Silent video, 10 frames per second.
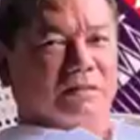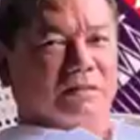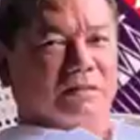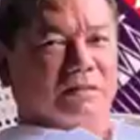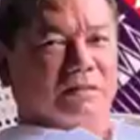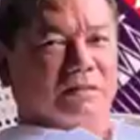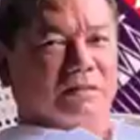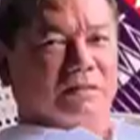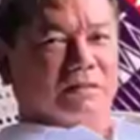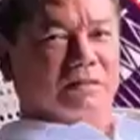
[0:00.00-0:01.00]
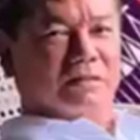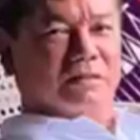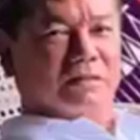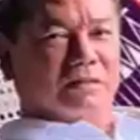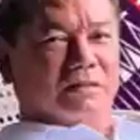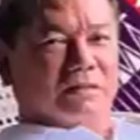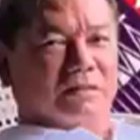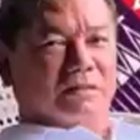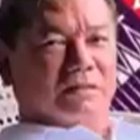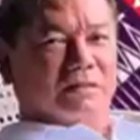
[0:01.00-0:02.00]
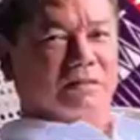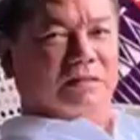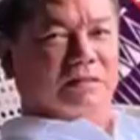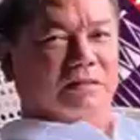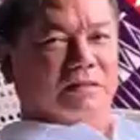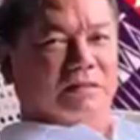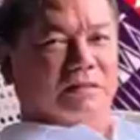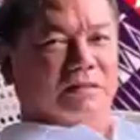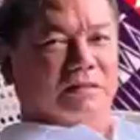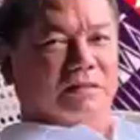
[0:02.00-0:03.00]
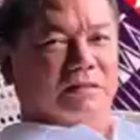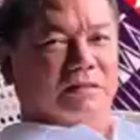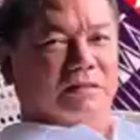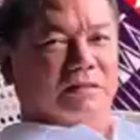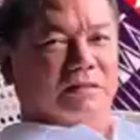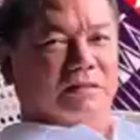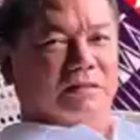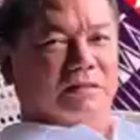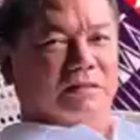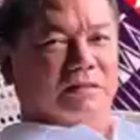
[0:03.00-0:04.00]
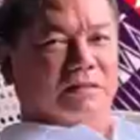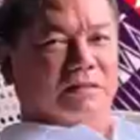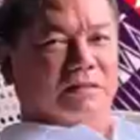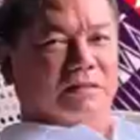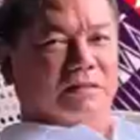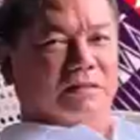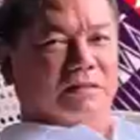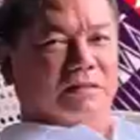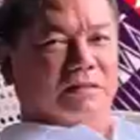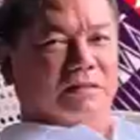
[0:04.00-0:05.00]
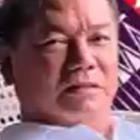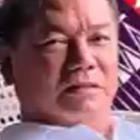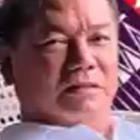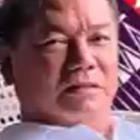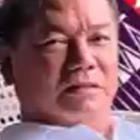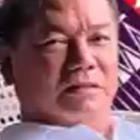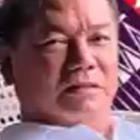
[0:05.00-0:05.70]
The person shown says nothing.